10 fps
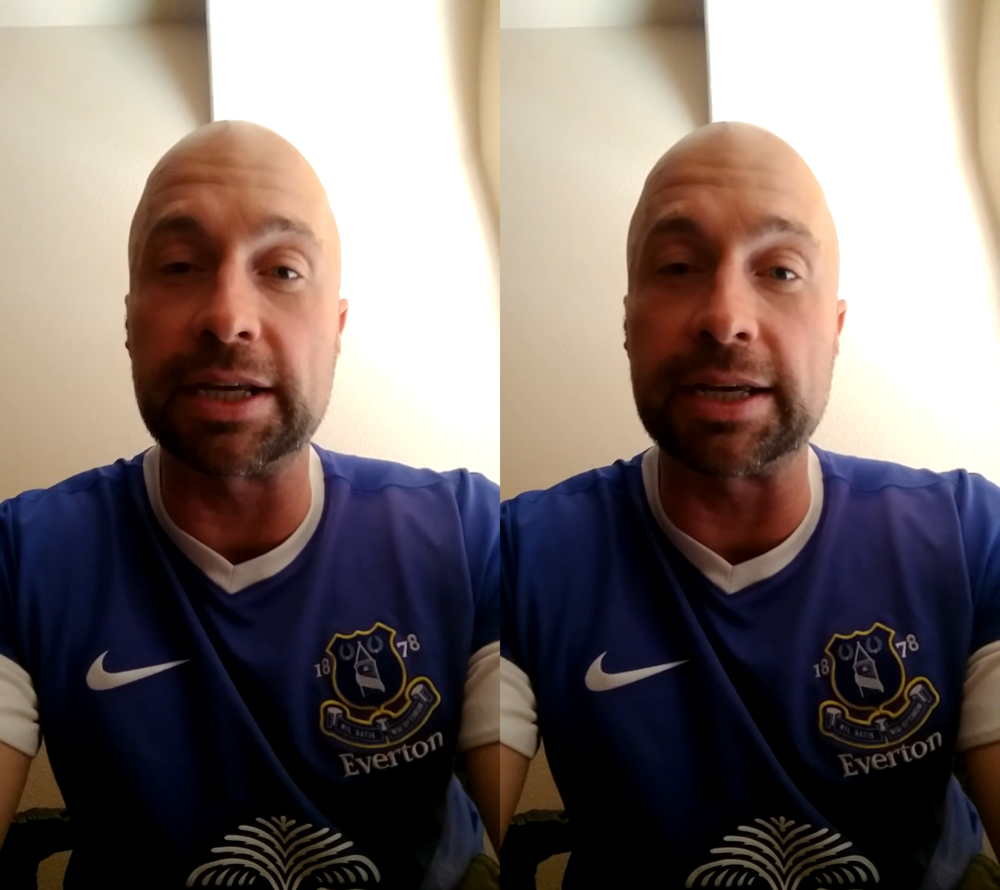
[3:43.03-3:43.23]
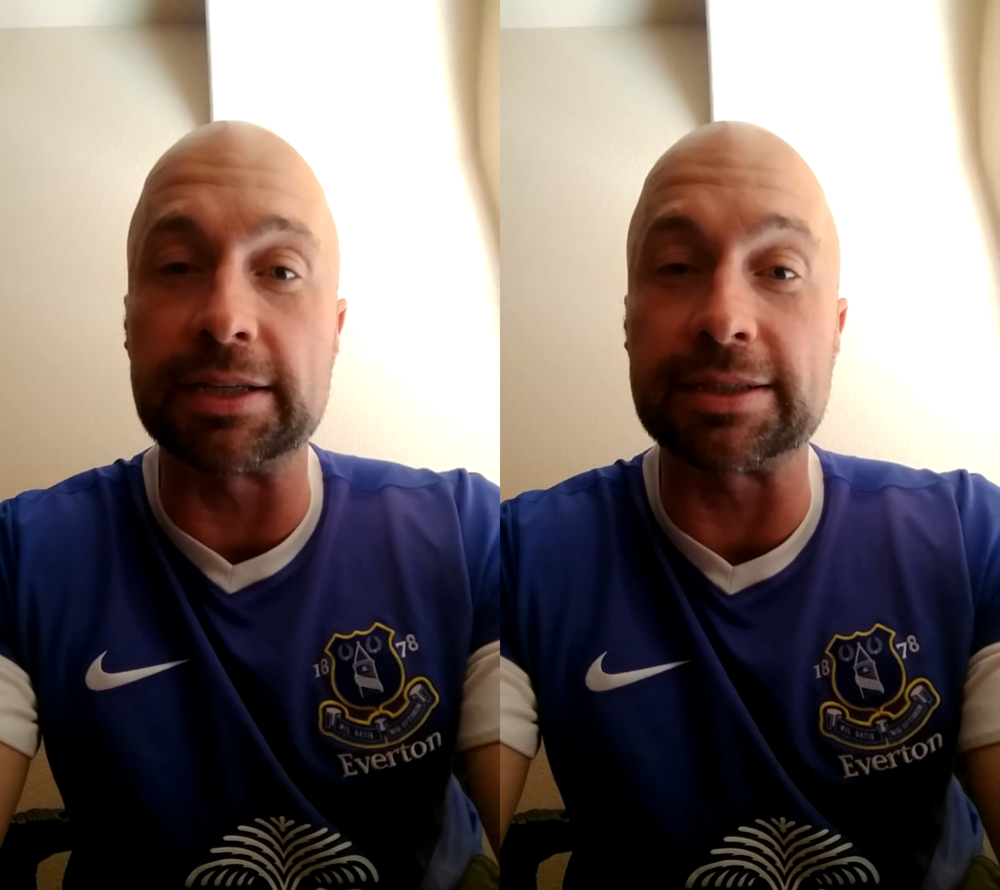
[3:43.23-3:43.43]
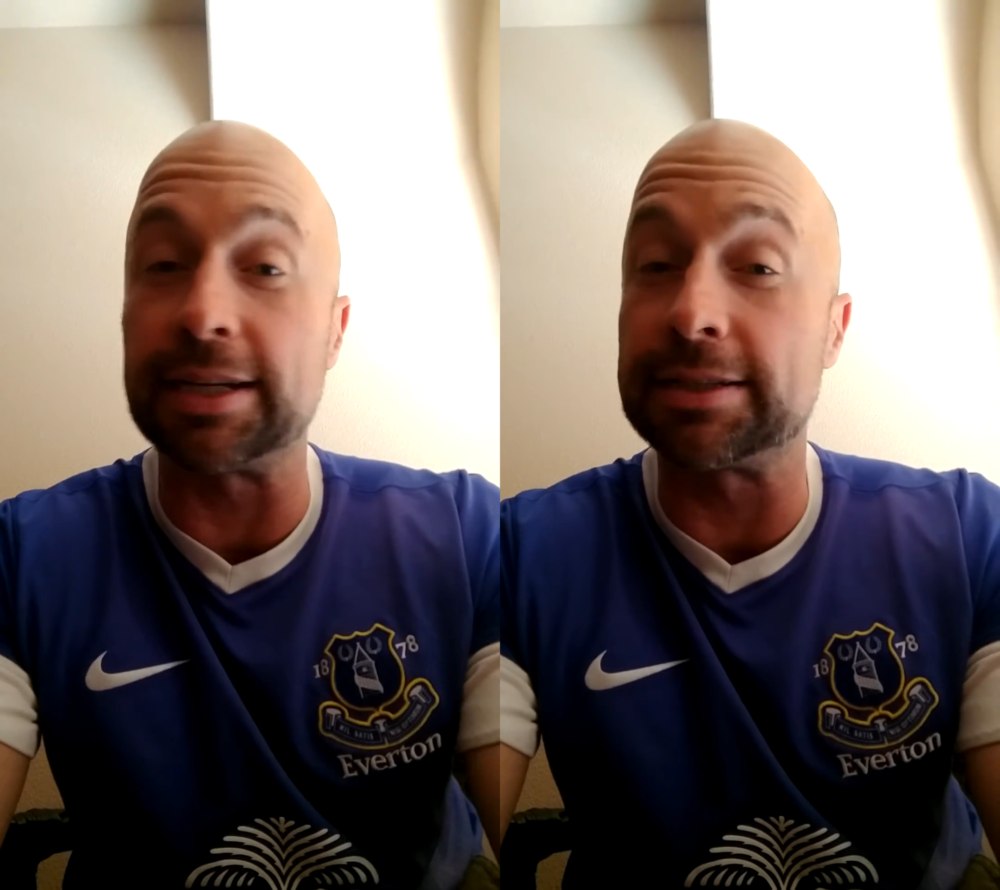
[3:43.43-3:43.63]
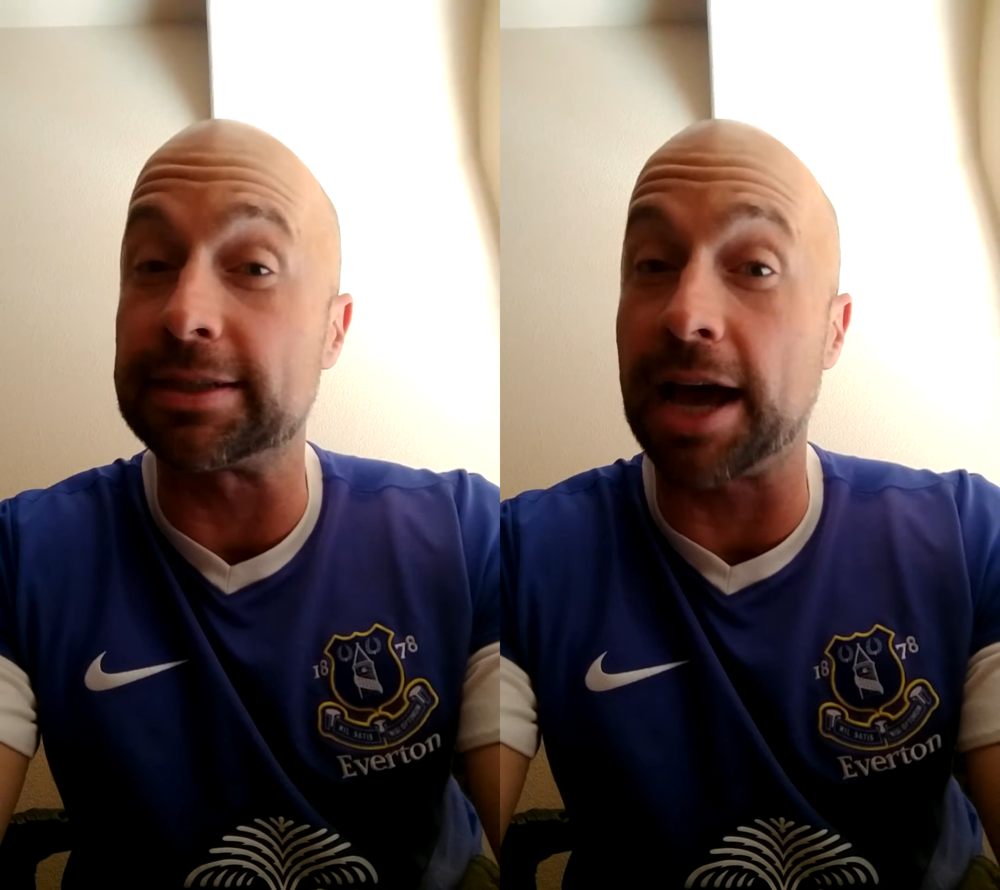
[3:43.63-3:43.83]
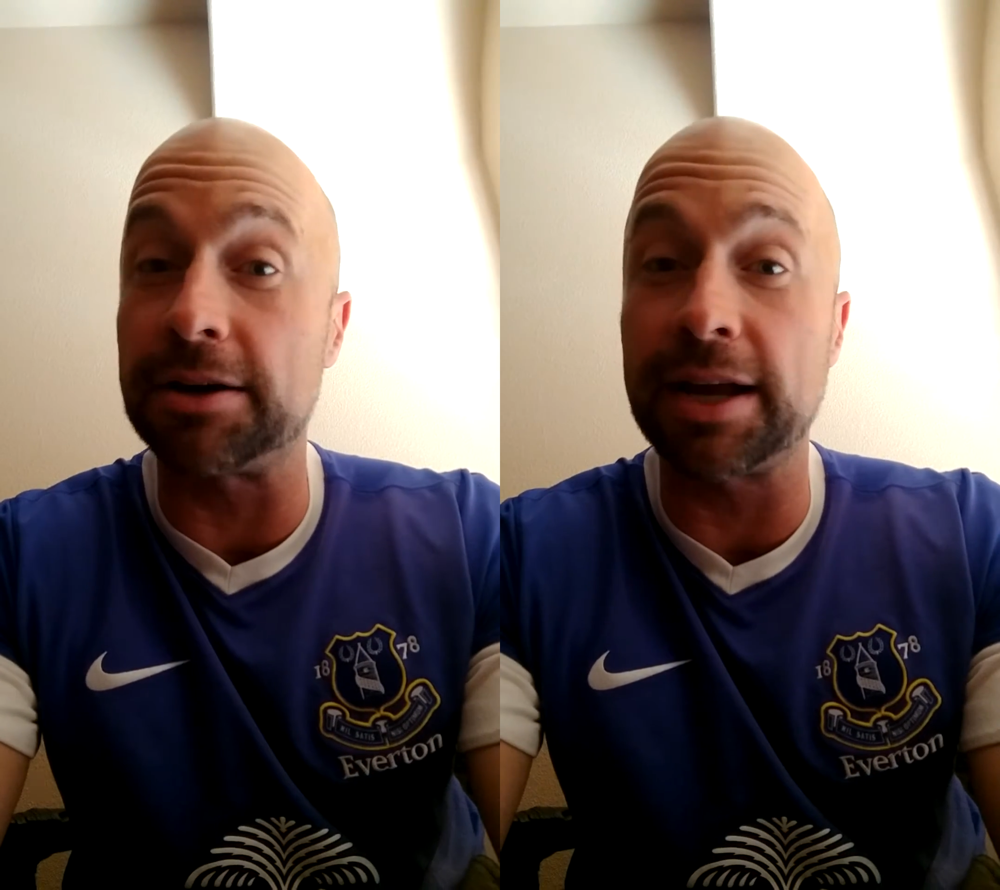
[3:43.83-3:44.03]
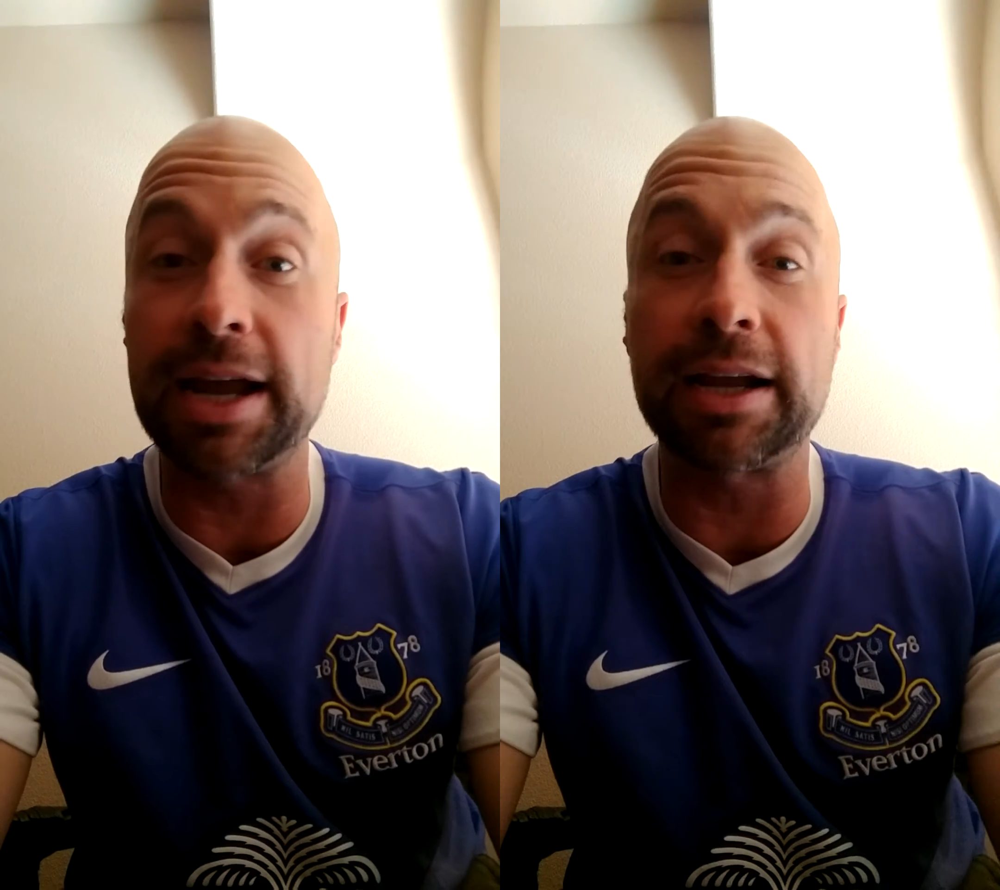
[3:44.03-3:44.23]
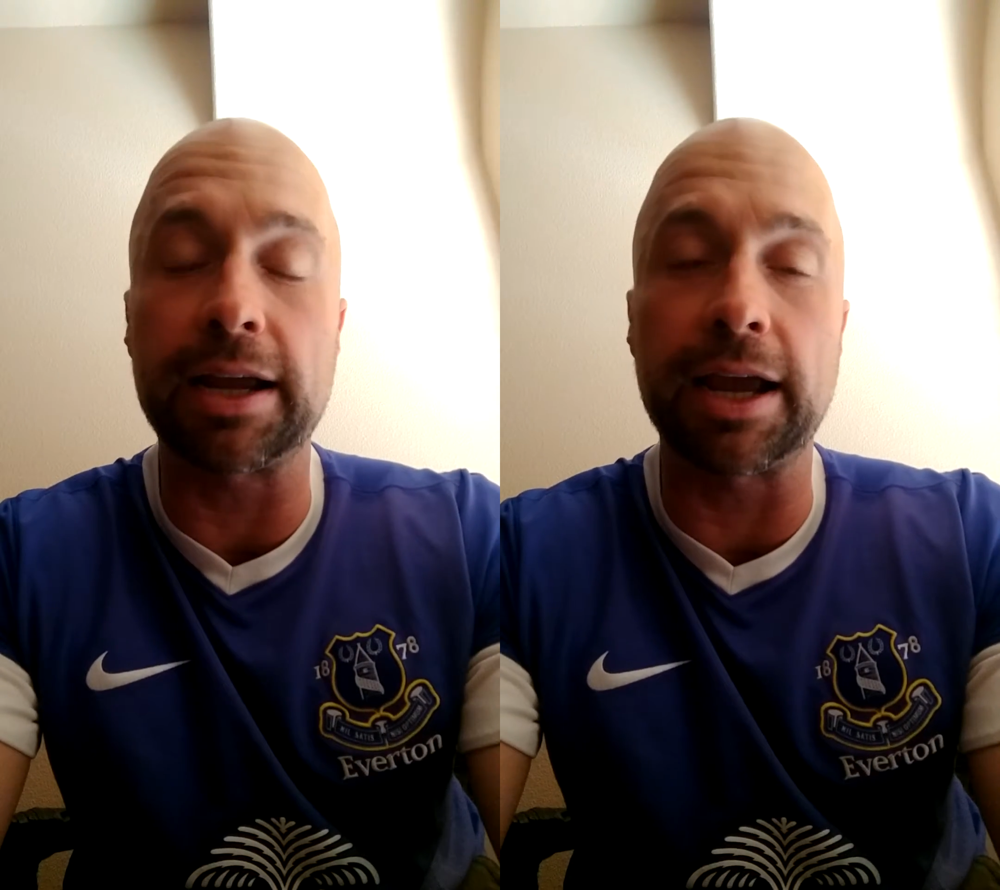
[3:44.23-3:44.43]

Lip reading: is it is Saturday,